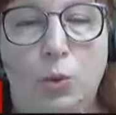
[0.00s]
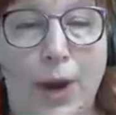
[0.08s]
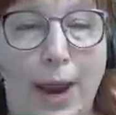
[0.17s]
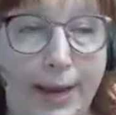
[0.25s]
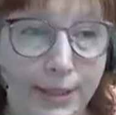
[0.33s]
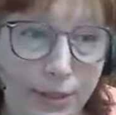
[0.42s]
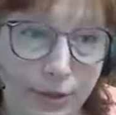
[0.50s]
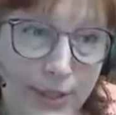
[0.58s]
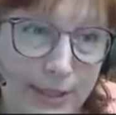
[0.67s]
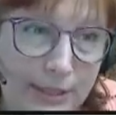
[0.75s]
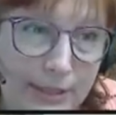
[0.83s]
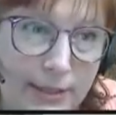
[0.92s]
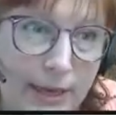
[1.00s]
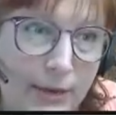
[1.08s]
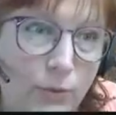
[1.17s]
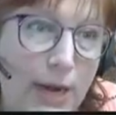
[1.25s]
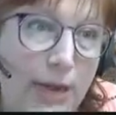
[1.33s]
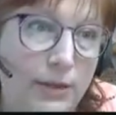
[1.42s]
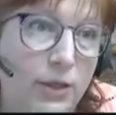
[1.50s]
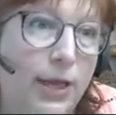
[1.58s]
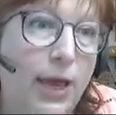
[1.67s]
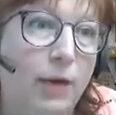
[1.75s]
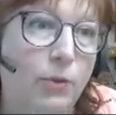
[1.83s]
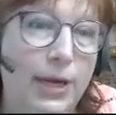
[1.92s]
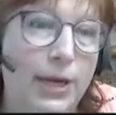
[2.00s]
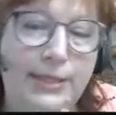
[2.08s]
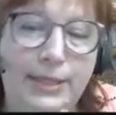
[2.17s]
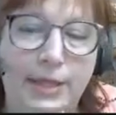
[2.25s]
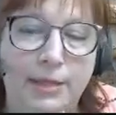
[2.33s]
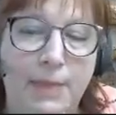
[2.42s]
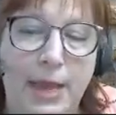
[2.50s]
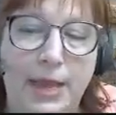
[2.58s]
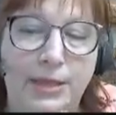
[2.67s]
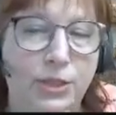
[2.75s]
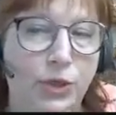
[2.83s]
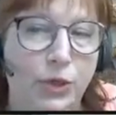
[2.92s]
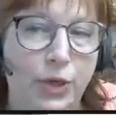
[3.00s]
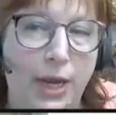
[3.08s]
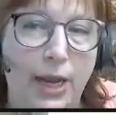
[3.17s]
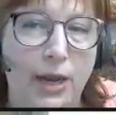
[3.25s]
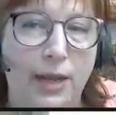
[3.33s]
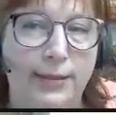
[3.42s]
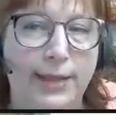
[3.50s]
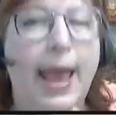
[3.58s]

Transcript: Right. So this is like what I look at when I see the main screen on